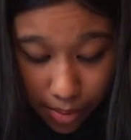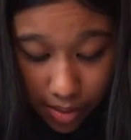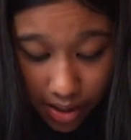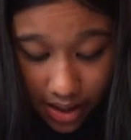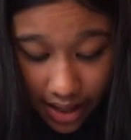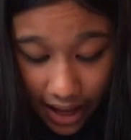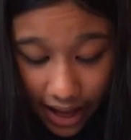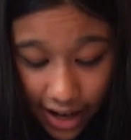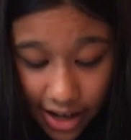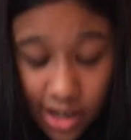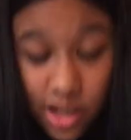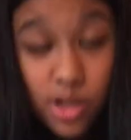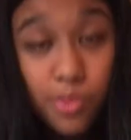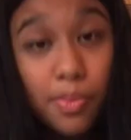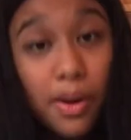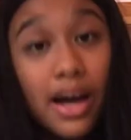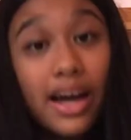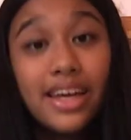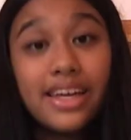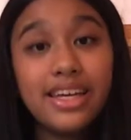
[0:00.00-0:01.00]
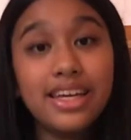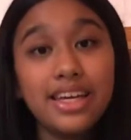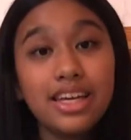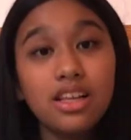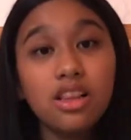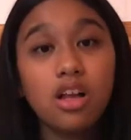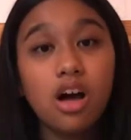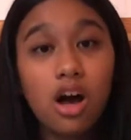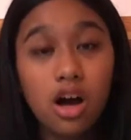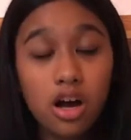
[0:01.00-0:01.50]
Were Liars by
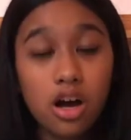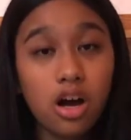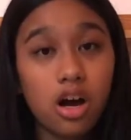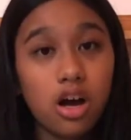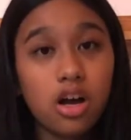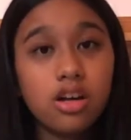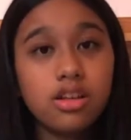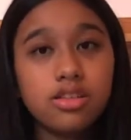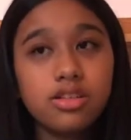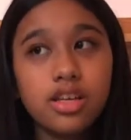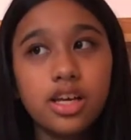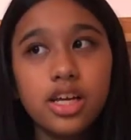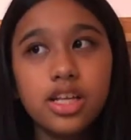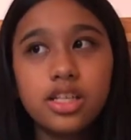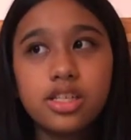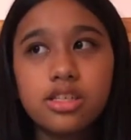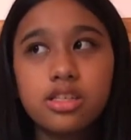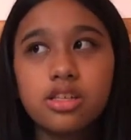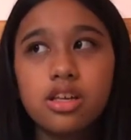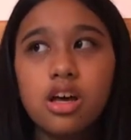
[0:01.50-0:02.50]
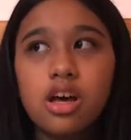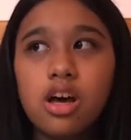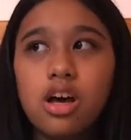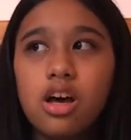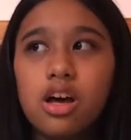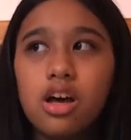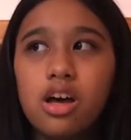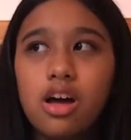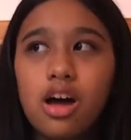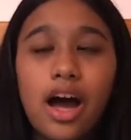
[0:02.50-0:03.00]
E. Lockhart.
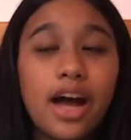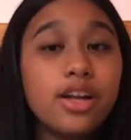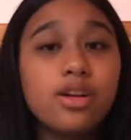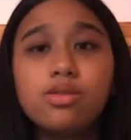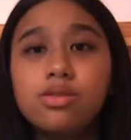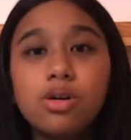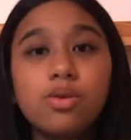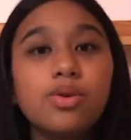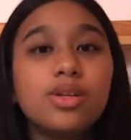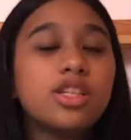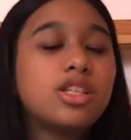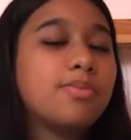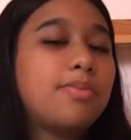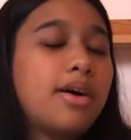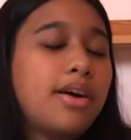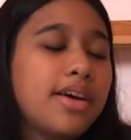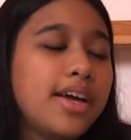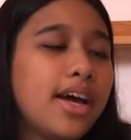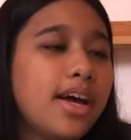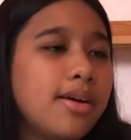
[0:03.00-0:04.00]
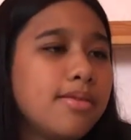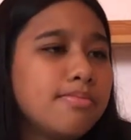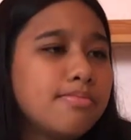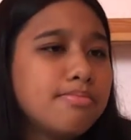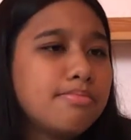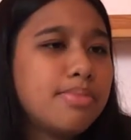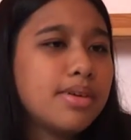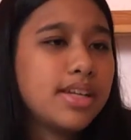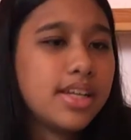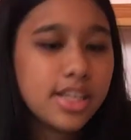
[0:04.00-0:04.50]
I don't know what it's about
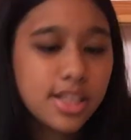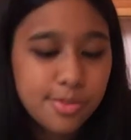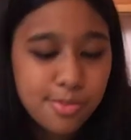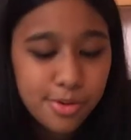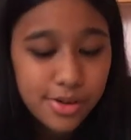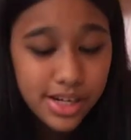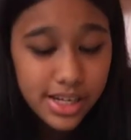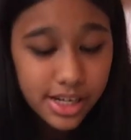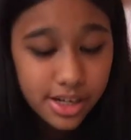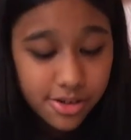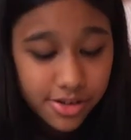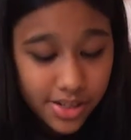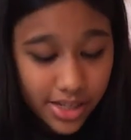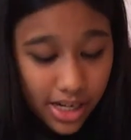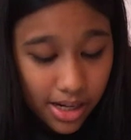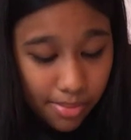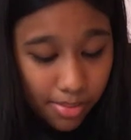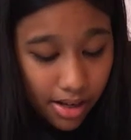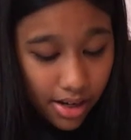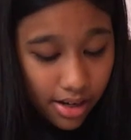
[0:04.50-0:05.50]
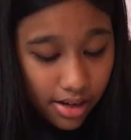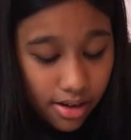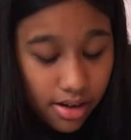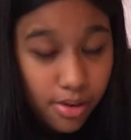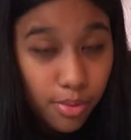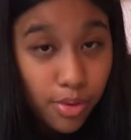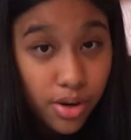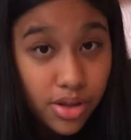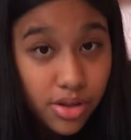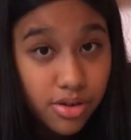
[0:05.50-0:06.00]
yet, but it's pretty interesting. I'm
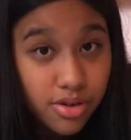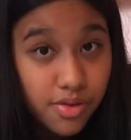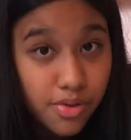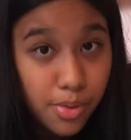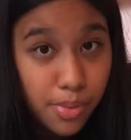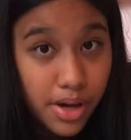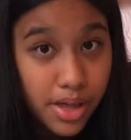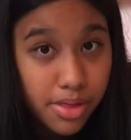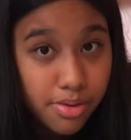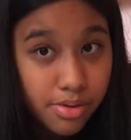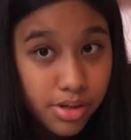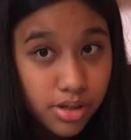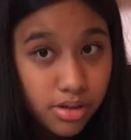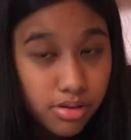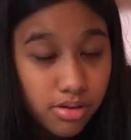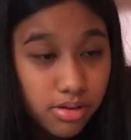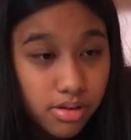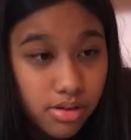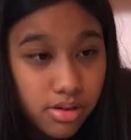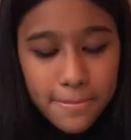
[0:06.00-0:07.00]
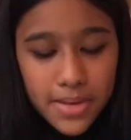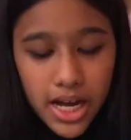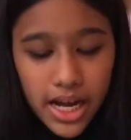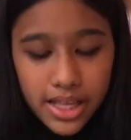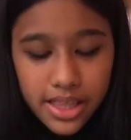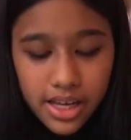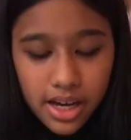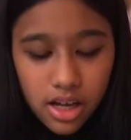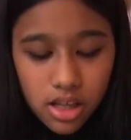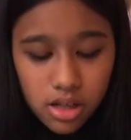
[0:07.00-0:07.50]
1/3 of the way through.
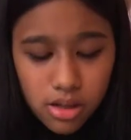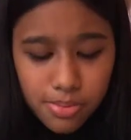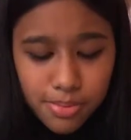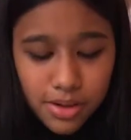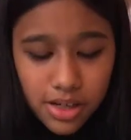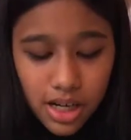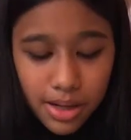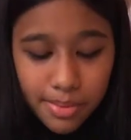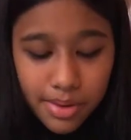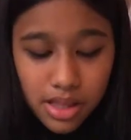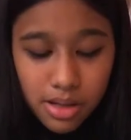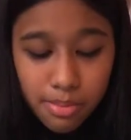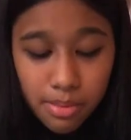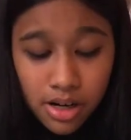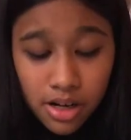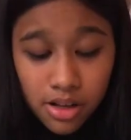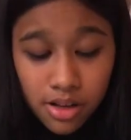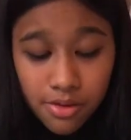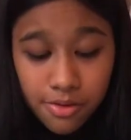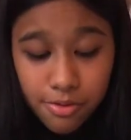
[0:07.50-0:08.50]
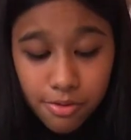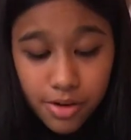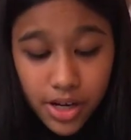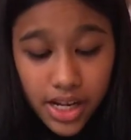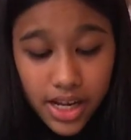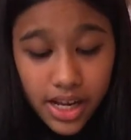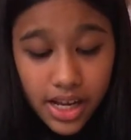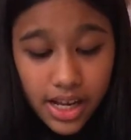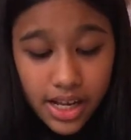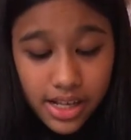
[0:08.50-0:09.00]
Okay, the other book I'm in the middle of
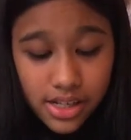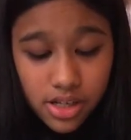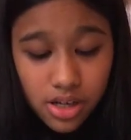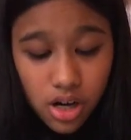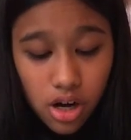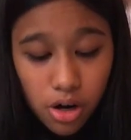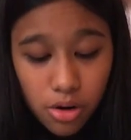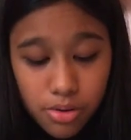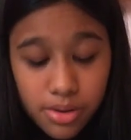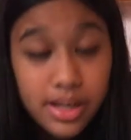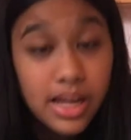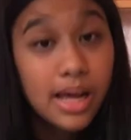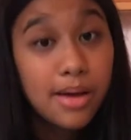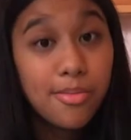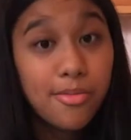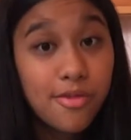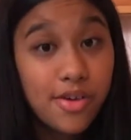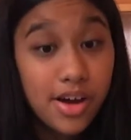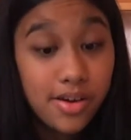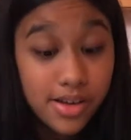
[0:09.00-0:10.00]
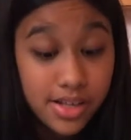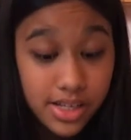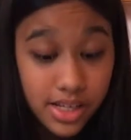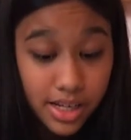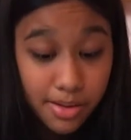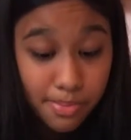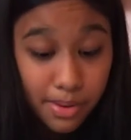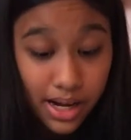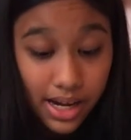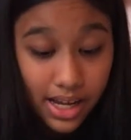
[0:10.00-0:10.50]
reading is Codename
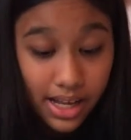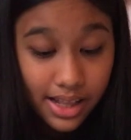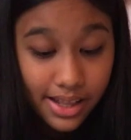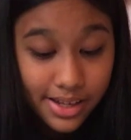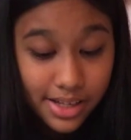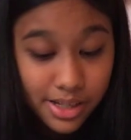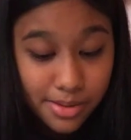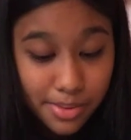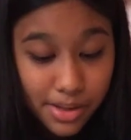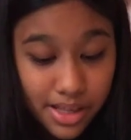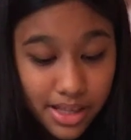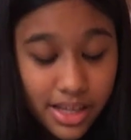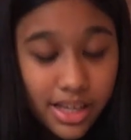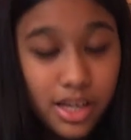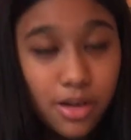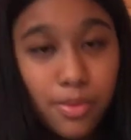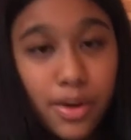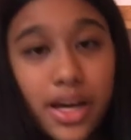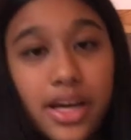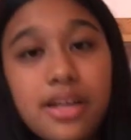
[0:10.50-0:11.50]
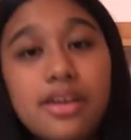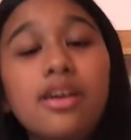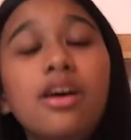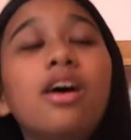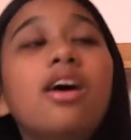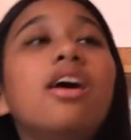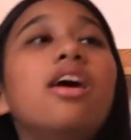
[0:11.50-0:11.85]
Verity by Elizabeth E. Wayne.